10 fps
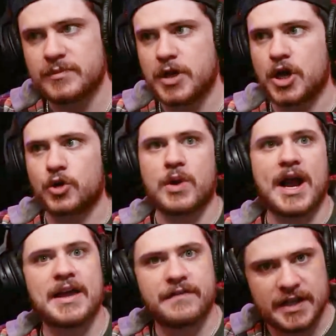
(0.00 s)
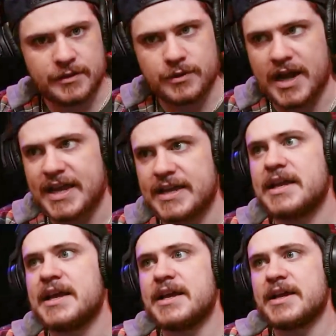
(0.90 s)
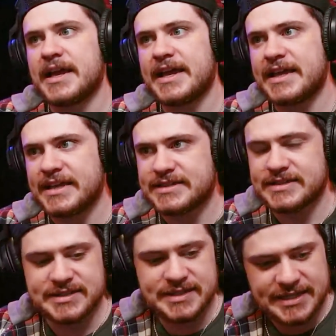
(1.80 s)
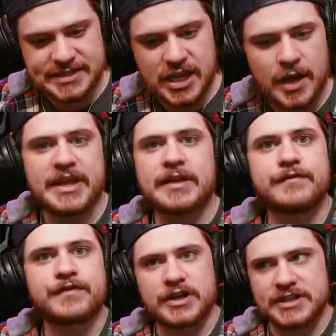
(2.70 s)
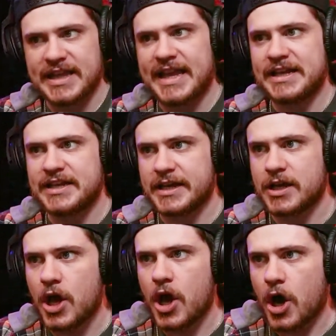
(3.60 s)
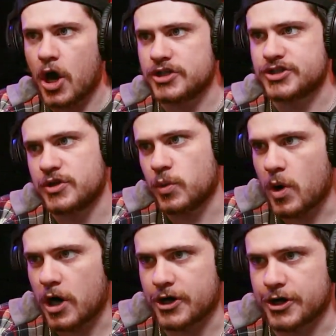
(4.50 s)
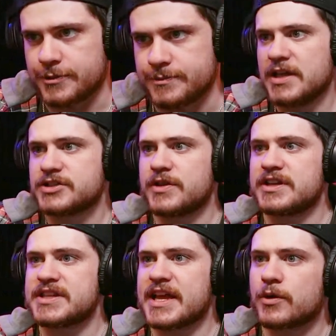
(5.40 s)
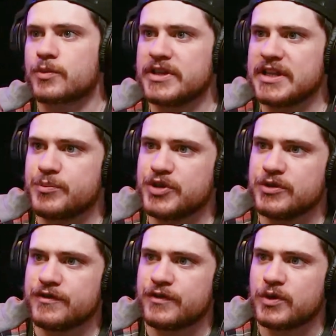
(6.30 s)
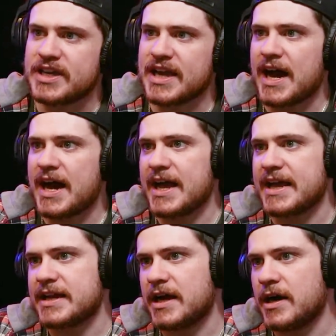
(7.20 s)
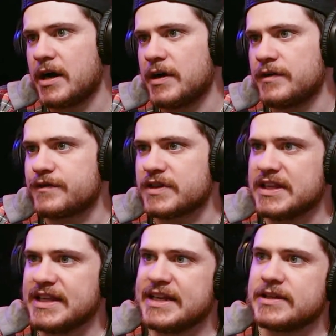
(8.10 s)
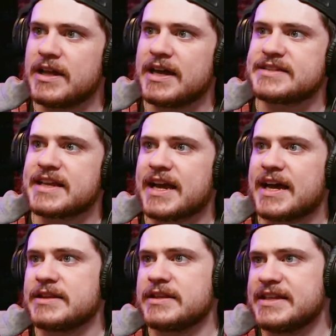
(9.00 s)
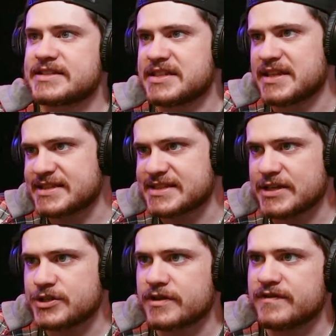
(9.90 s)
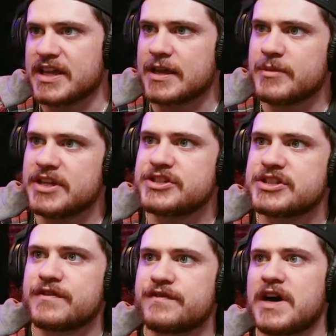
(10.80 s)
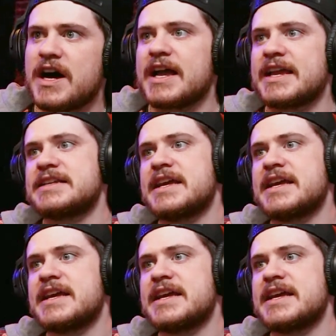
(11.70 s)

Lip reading: arriving, right? It's coming in for a landing onto the water. So there's like a really beautiful guide of leading lines that kind of lead us to the center of the image to find